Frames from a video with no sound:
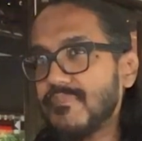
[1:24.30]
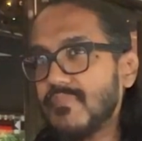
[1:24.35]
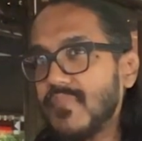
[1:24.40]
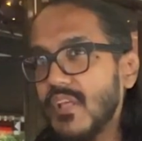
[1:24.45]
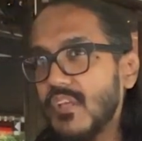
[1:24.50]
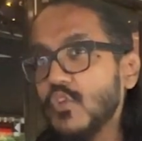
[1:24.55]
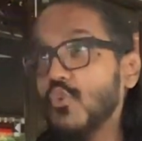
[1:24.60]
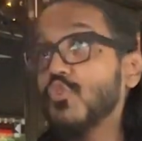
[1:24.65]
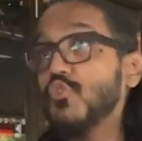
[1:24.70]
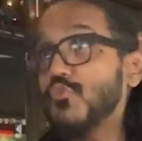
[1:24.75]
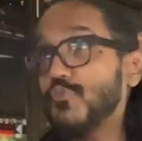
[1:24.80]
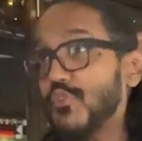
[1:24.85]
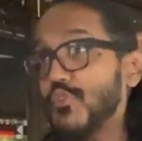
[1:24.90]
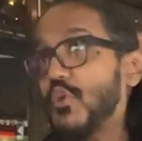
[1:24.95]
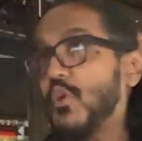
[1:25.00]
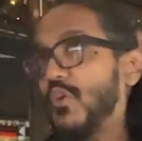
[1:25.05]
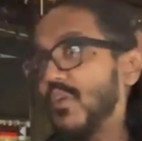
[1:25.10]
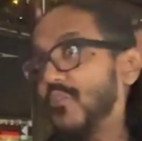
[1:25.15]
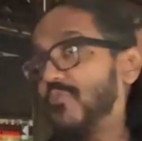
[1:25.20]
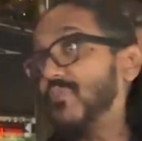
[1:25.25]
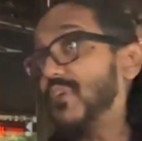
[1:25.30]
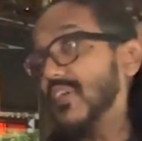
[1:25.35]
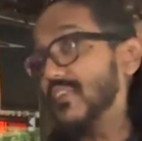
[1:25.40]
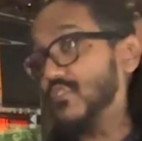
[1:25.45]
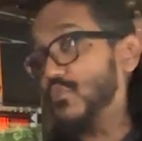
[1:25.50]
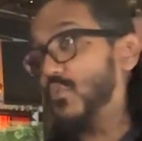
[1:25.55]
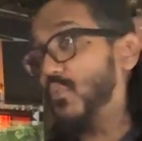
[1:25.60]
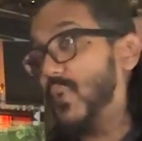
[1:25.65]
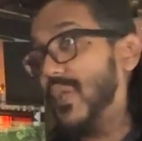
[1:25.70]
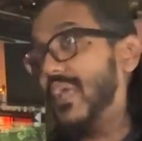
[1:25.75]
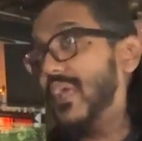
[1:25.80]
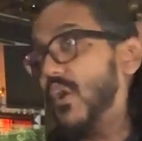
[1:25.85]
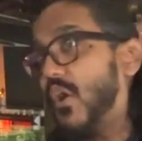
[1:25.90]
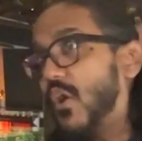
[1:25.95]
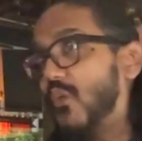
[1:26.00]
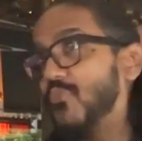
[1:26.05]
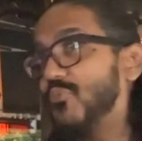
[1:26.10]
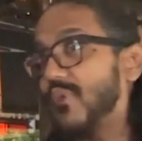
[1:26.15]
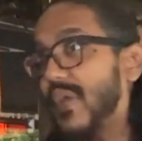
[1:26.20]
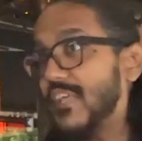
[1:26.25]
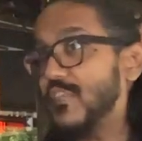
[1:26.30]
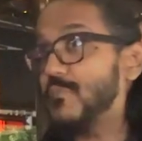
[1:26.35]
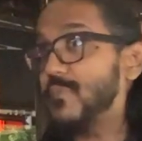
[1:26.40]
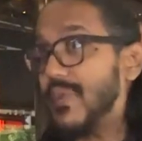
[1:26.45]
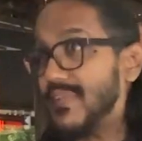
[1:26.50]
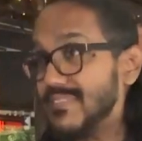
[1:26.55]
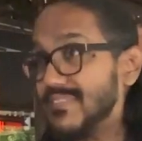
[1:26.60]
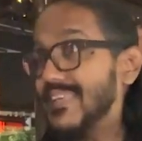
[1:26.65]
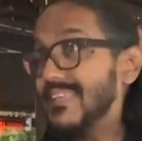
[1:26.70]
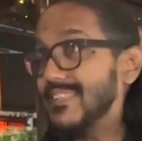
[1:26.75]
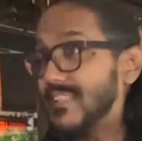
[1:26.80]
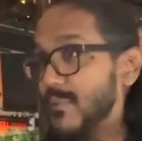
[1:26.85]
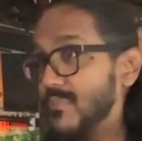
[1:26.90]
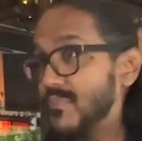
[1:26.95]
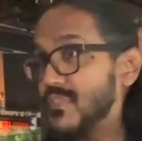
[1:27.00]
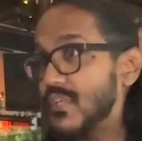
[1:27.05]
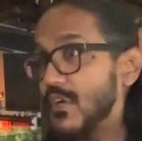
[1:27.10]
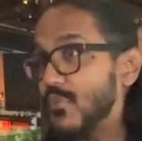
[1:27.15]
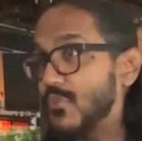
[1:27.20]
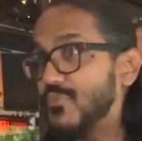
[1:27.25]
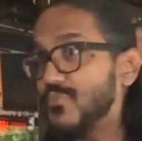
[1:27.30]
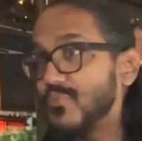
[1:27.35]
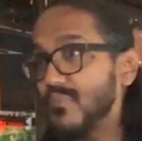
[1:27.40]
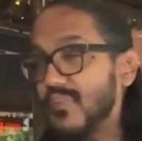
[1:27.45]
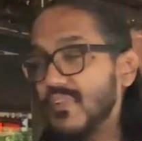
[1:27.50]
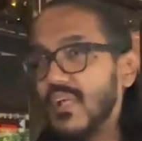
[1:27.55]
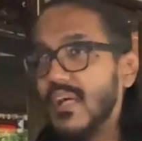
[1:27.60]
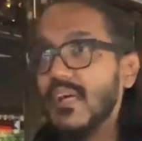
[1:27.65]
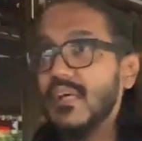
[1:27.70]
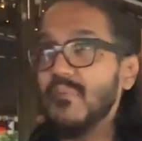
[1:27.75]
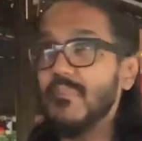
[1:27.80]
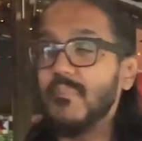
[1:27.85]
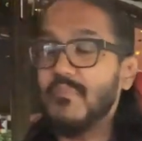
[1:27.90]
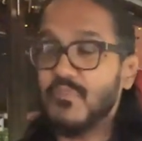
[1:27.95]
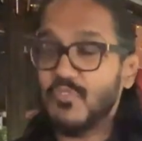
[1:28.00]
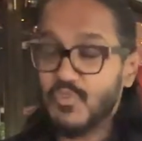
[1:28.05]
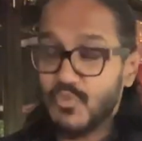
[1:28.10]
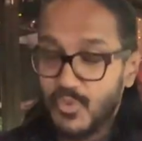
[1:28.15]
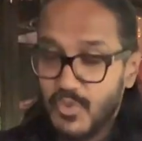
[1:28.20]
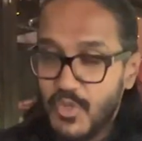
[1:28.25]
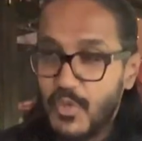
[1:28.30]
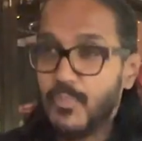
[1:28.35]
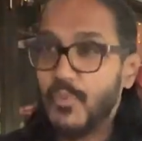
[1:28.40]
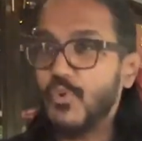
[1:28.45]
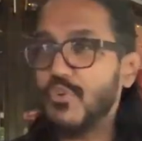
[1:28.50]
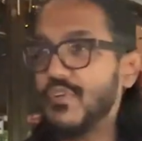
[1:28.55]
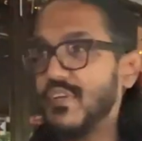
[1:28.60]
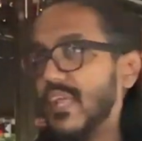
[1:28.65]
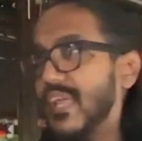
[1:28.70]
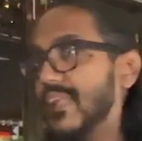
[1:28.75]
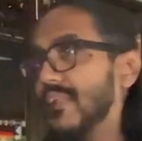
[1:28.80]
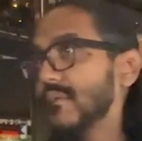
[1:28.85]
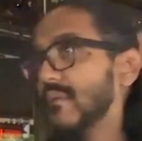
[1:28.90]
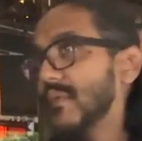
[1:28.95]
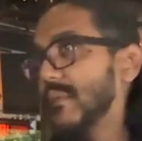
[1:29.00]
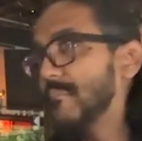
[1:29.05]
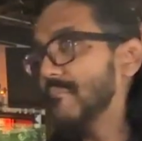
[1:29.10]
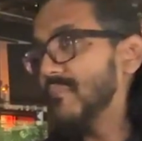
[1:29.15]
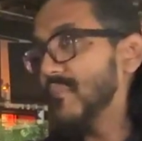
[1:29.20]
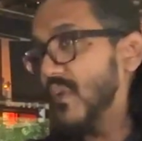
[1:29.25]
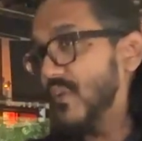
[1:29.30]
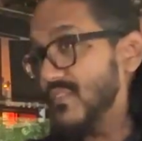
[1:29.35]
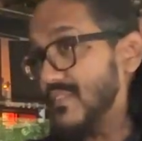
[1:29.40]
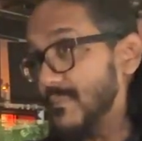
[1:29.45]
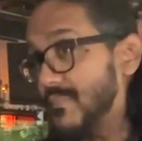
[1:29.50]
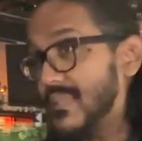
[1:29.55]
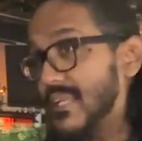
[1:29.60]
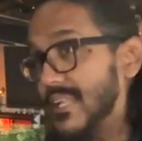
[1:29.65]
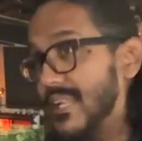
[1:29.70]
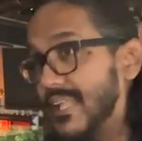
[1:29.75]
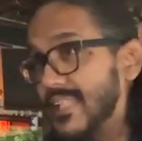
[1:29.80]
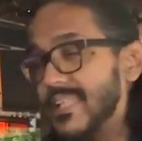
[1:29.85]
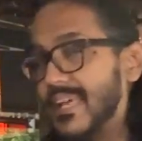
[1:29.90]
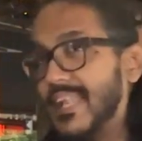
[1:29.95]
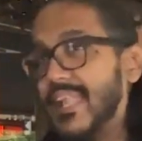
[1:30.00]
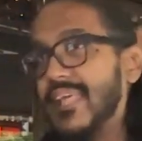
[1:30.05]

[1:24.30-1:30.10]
use photography as a way of expressing themselves, studio portrait or something like that.